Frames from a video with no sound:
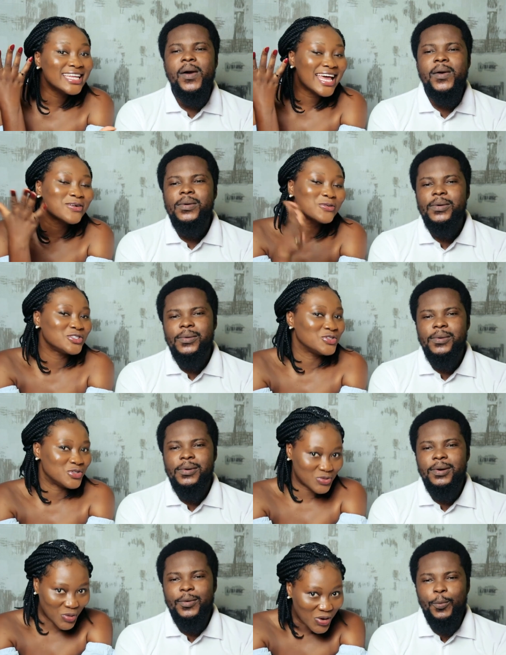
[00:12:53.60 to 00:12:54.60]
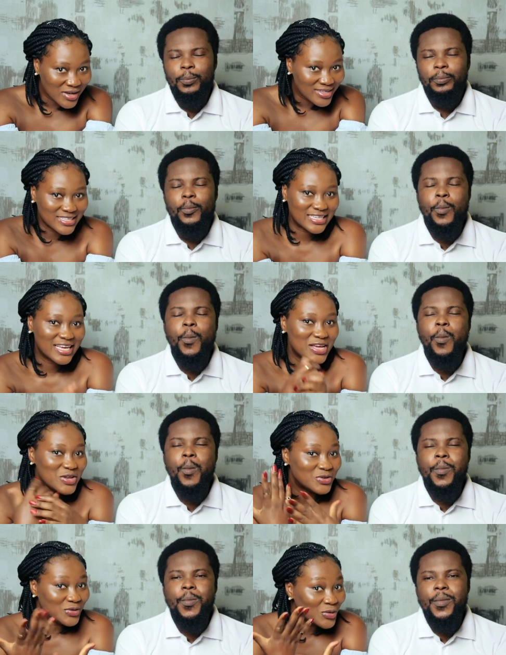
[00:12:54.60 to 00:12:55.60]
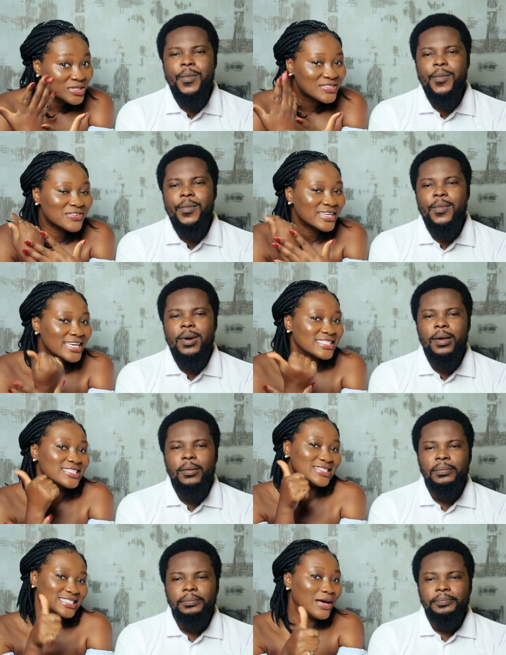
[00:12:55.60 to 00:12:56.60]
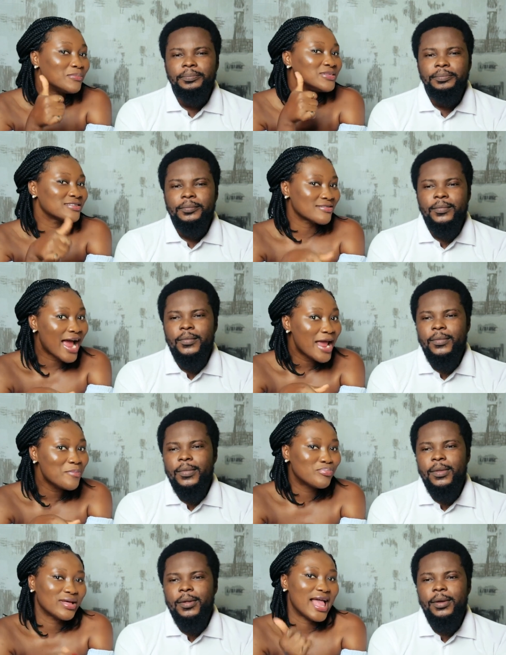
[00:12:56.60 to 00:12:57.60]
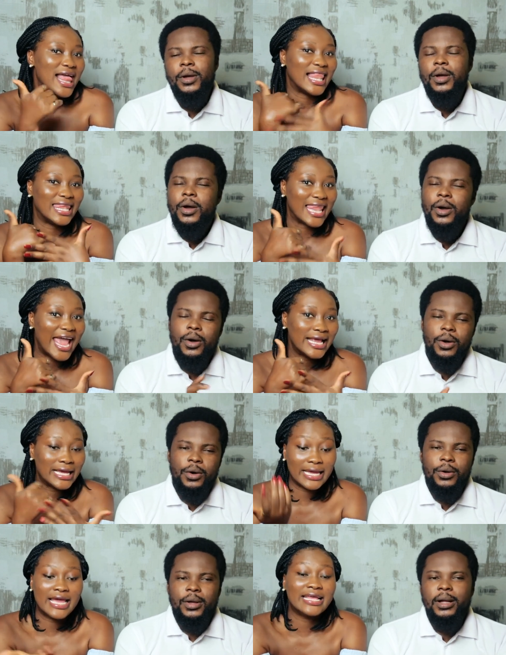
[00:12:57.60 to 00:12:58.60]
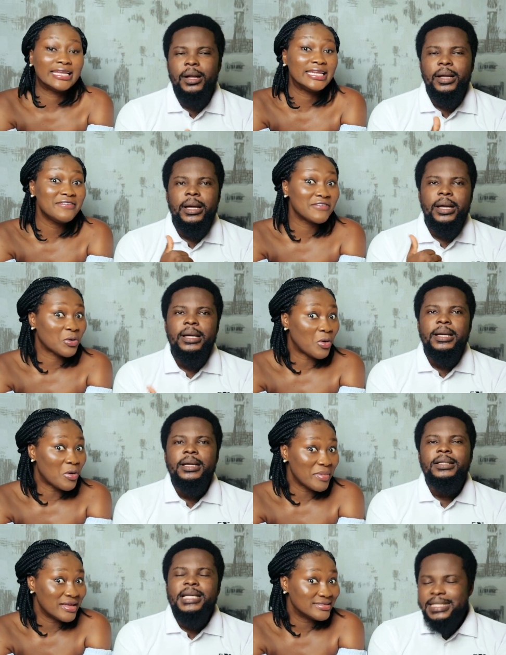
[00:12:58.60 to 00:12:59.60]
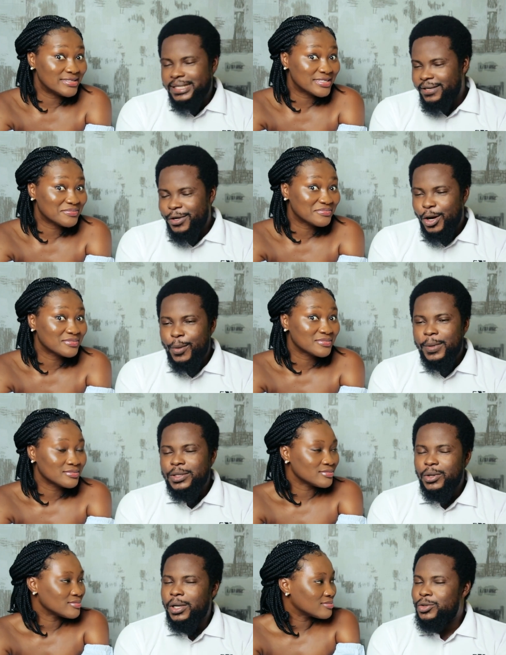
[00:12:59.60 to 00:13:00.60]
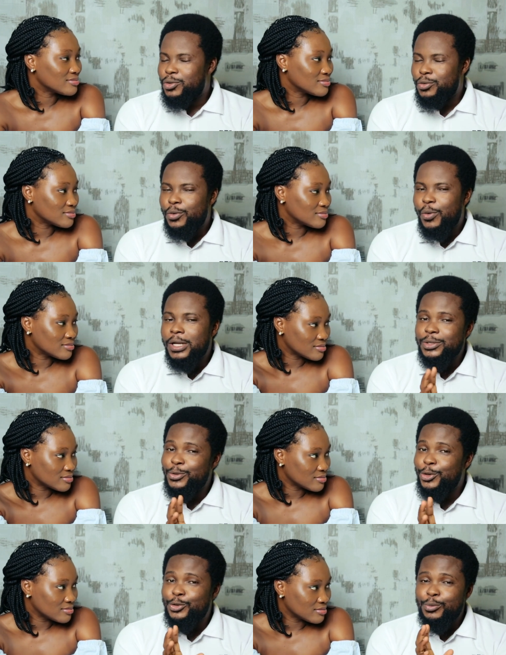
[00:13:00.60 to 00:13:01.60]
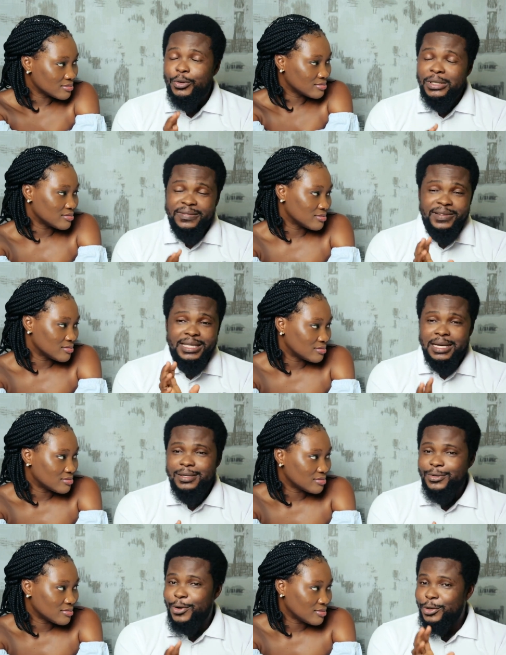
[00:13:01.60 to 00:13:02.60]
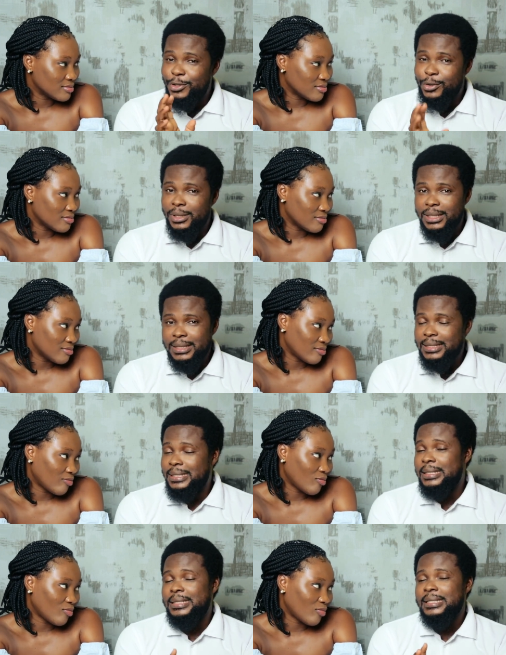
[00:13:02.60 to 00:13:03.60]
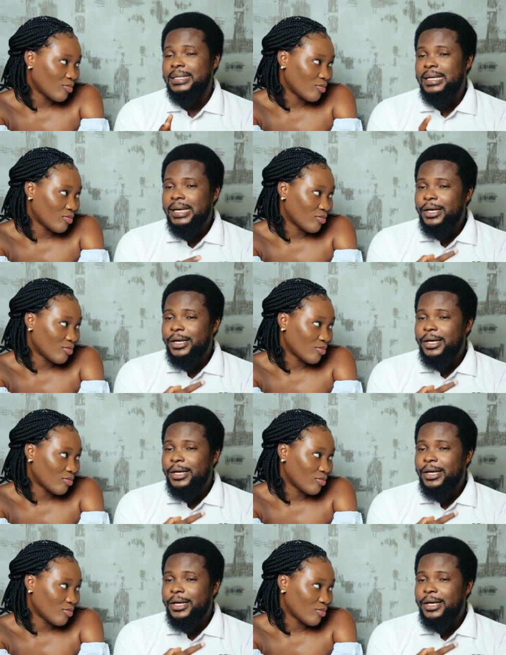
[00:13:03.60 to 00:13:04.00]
Speaker 1: did like what you saw, mm-hmm. don't forget to subscribe, like, oh. and leave a
Speaker 2: comment. Just leave your comment. Okay, so what is going to motivate us to continue this is